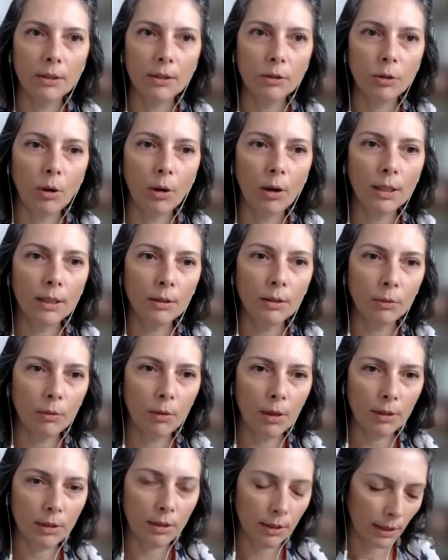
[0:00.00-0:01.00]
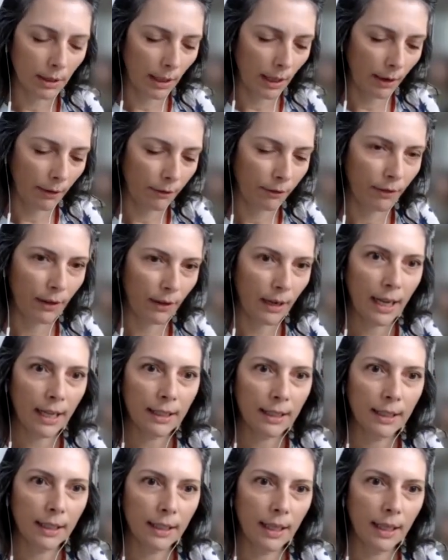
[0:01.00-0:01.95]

joint was flat